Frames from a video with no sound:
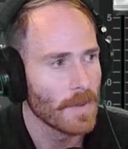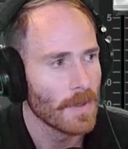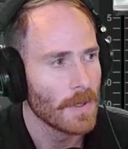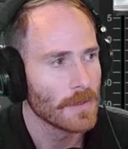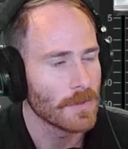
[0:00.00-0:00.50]

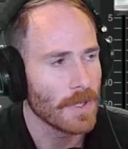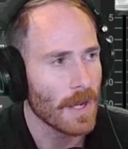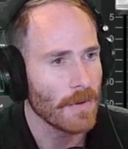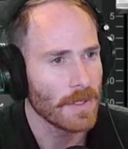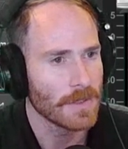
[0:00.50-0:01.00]
So
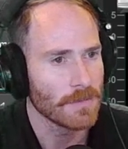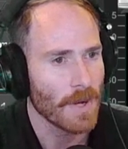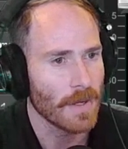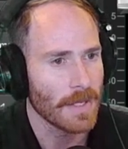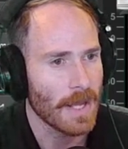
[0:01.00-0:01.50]
now it is
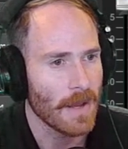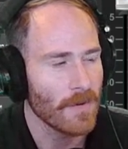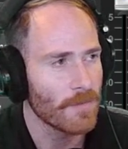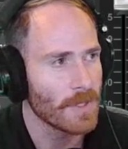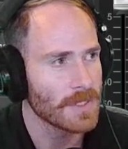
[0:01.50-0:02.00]
routing out
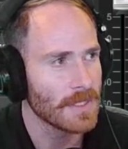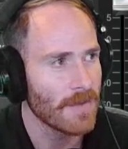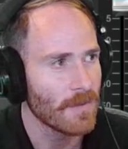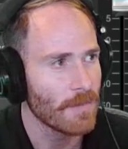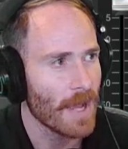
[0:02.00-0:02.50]
of bus
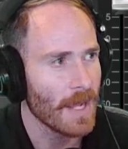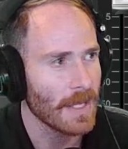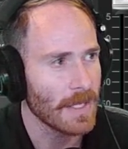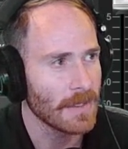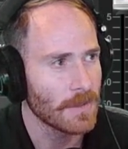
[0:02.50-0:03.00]
11 back
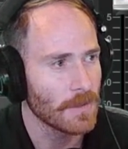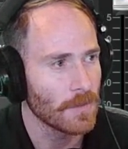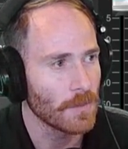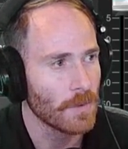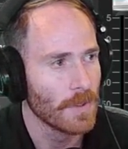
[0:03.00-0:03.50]

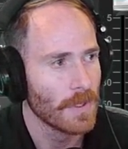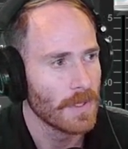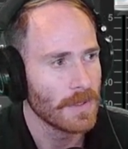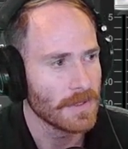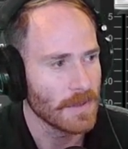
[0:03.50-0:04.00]
into
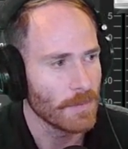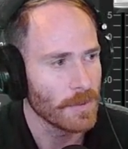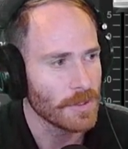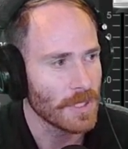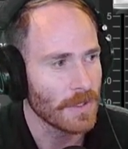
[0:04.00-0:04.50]
this input
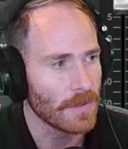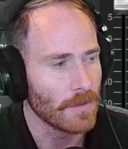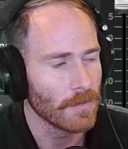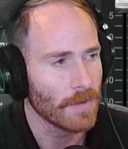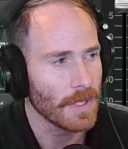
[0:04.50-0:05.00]
channel
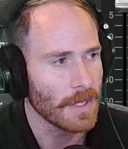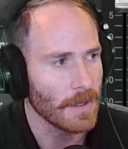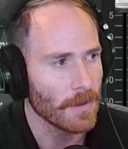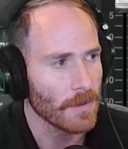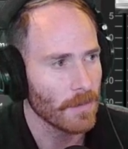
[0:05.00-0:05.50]
right
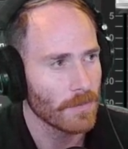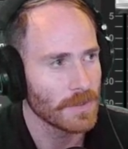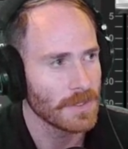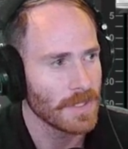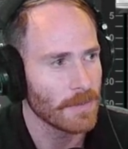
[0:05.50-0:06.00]
here, which
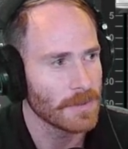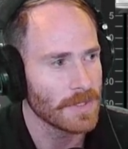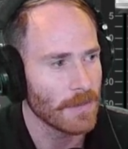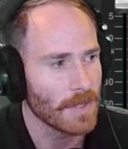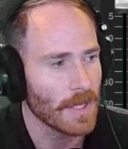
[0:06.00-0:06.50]
is labeled
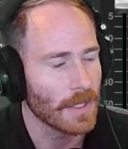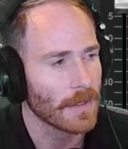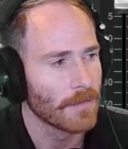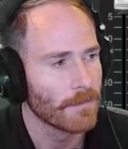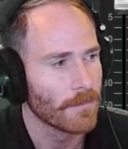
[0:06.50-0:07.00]
sub-kick.
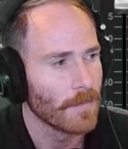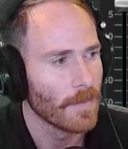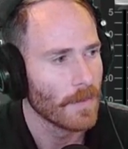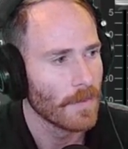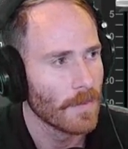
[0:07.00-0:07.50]

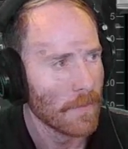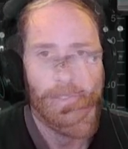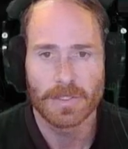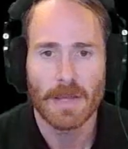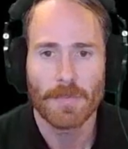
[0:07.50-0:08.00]

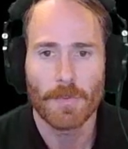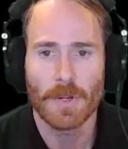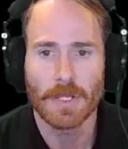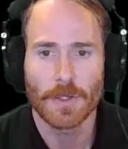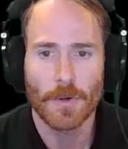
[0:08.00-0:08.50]
Step
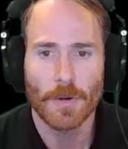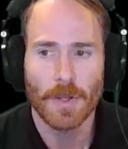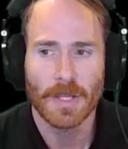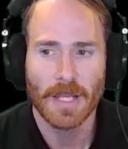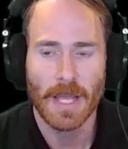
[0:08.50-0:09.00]
3, turn
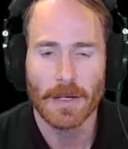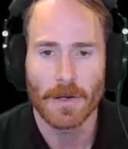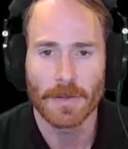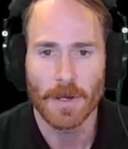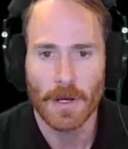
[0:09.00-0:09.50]
on the gate
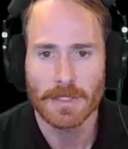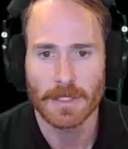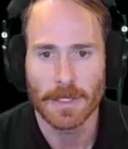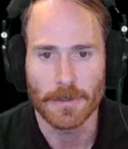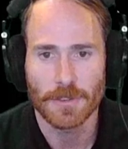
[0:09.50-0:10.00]
on the
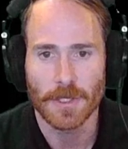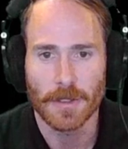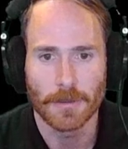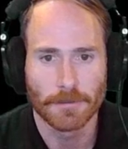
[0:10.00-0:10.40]
oscillator channel.